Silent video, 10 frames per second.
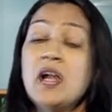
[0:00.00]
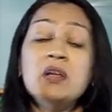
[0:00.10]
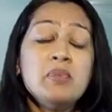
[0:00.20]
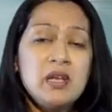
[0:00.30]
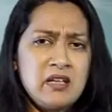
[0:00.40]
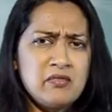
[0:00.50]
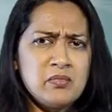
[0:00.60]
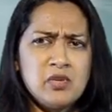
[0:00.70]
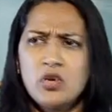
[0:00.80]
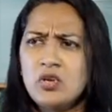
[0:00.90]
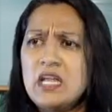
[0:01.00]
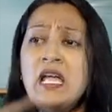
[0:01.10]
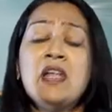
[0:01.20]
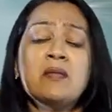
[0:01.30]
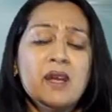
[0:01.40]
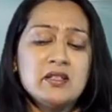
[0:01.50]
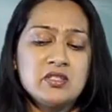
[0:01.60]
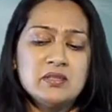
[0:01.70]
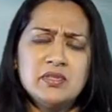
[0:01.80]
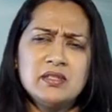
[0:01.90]
unbelievable or
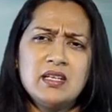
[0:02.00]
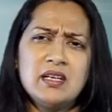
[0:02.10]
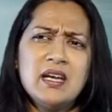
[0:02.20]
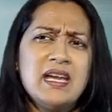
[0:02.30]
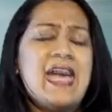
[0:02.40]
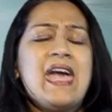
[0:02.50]
unimaginable thing.